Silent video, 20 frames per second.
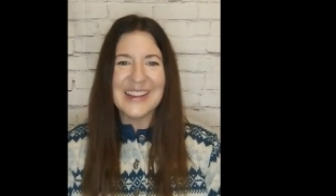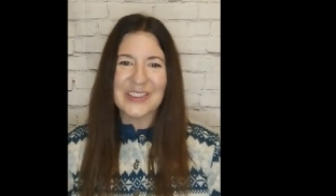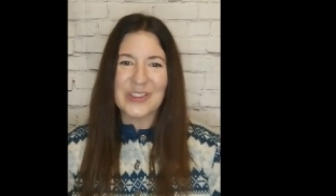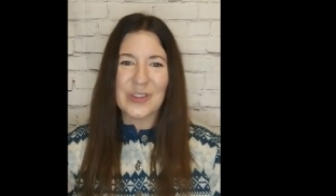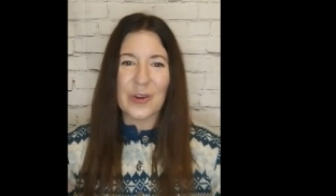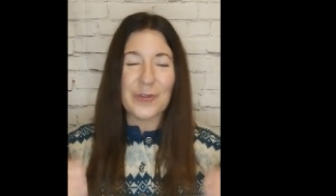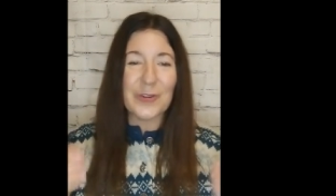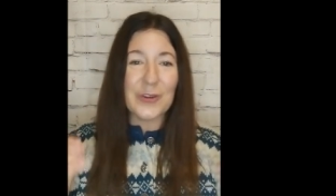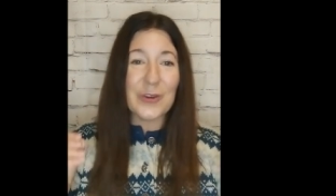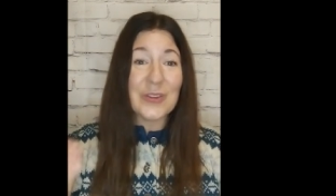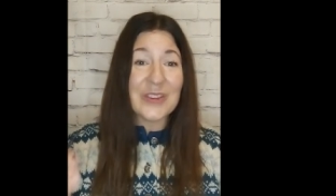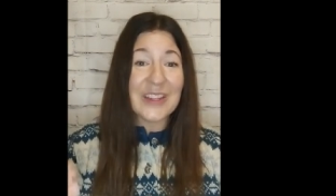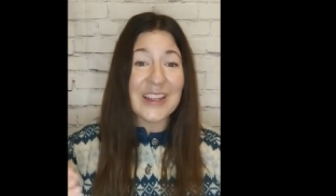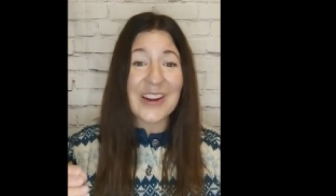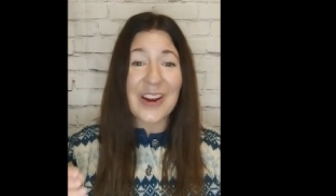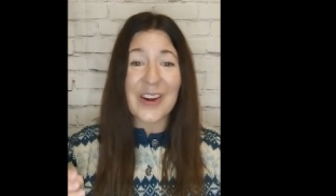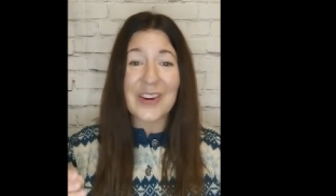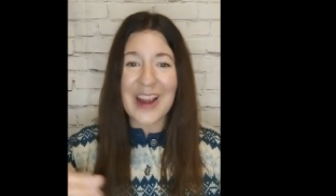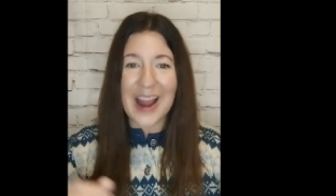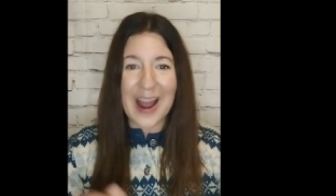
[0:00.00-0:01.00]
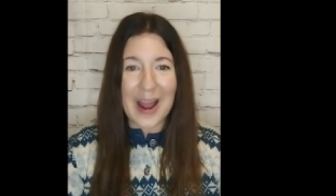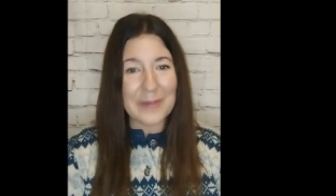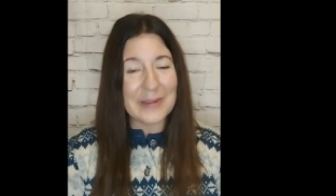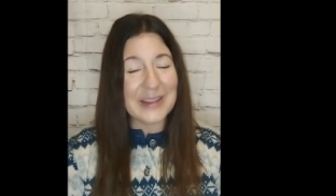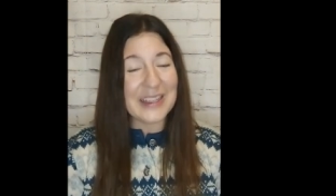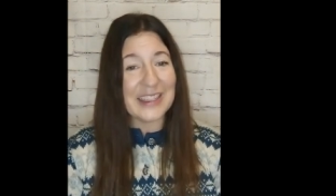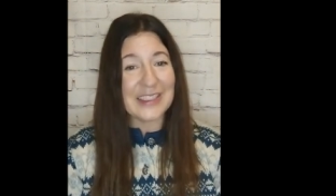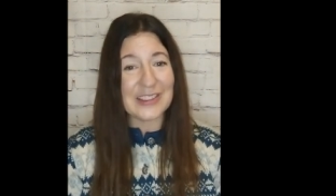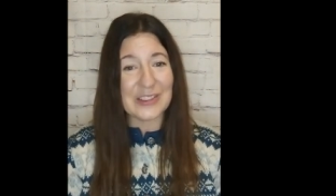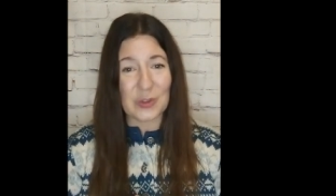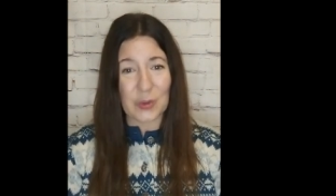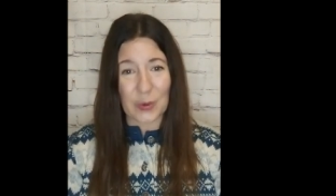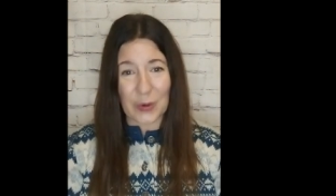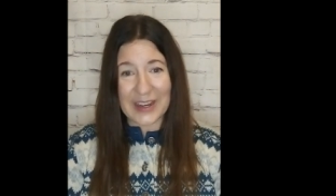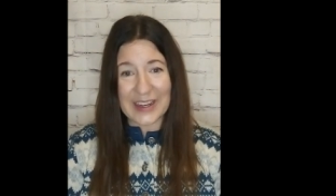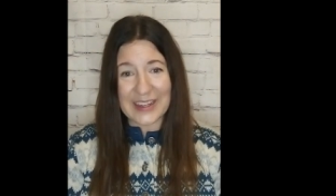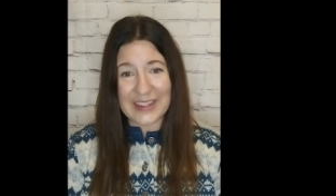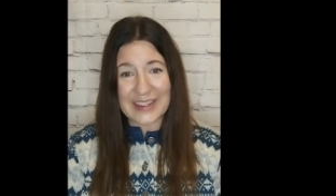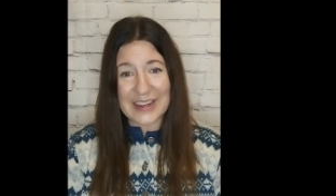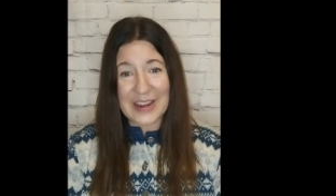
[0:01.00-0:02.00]
so if you think our comedy is
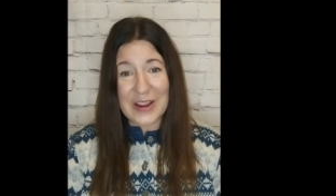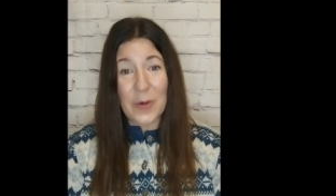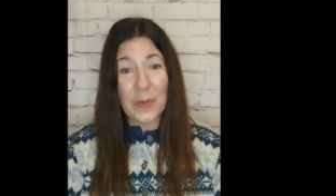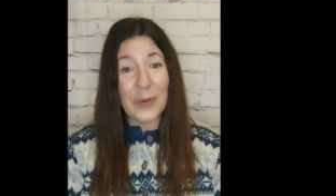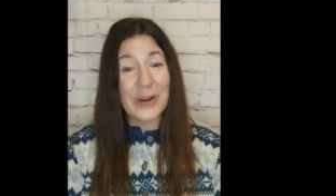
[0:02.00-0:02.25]
great